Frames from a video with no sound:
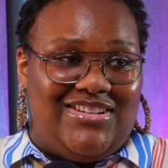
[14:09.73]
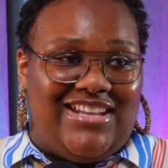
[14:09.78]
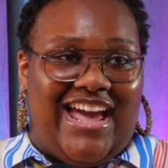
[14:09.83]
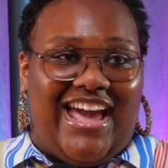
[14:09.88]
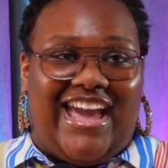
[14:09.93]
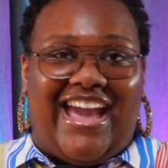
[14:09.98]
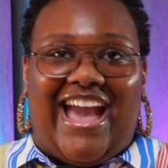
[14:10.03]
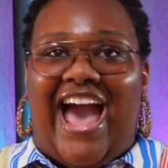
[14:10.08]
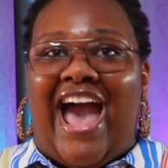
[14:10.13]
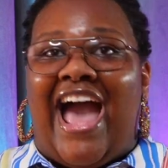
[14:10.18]

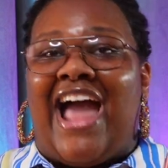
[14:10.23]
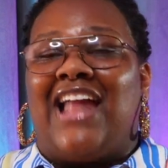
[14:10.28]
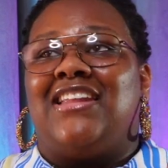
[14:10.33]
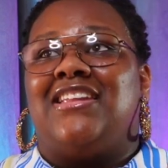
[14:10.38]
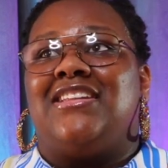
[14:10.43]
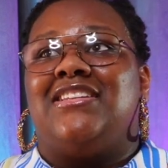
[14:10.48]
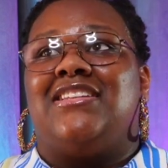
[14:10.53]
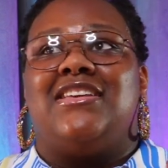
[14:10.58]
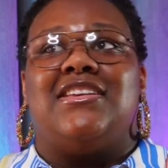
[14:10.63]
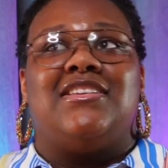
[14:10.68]
Like I
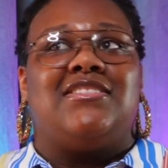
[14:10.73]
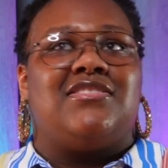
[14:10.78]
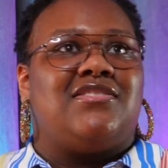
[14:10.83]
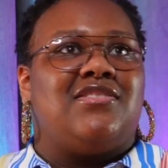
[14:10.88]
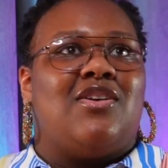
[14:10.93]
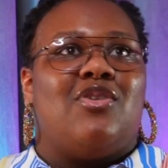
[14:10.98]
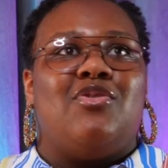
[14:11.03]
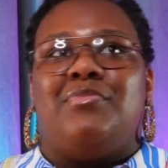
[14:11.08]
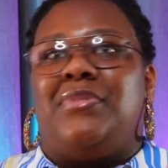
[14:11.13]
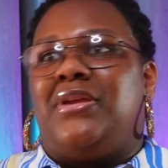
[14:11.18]
didn't did
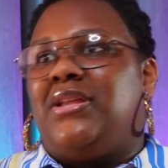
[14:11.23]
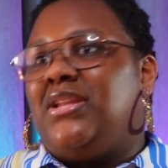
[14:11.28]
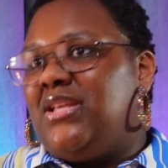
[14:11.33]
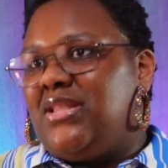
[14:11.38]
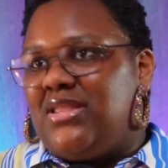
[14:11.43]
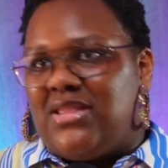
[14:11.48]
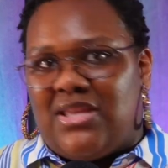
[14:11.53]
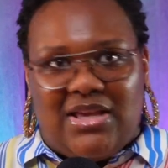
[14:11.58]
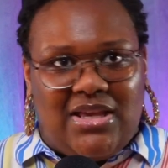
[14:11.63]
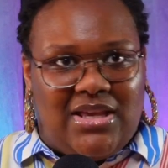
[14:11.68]
so
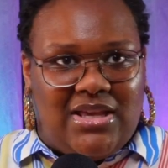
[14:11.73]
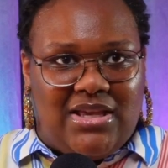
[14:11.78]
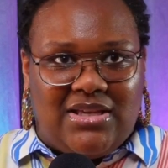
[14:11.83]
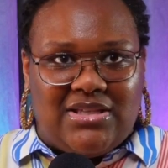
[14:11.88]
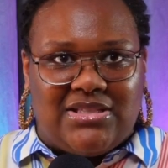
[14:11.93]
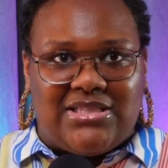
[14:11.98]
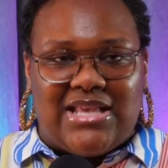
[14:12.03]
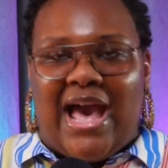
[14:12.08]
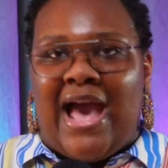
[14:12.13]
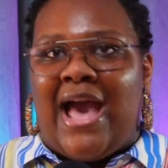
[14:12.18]
many things.